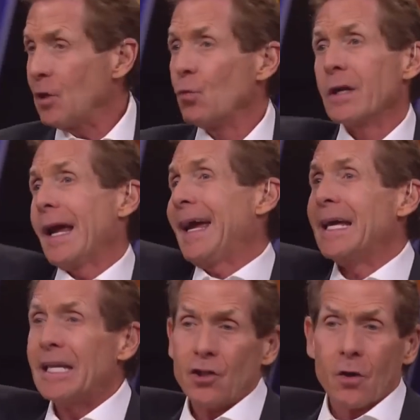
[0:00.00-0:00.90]
he went
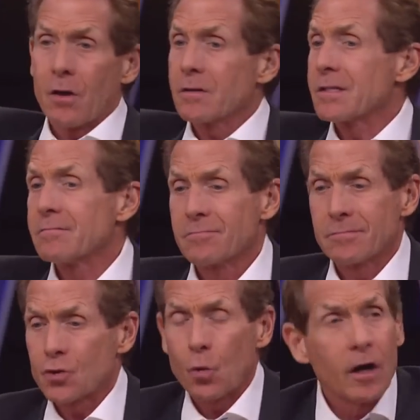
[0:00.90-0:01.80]
80 yards in
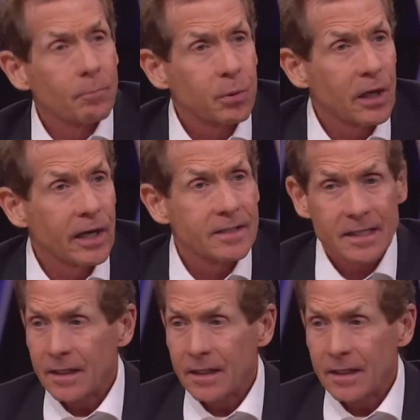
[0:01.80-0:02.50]
12 plays,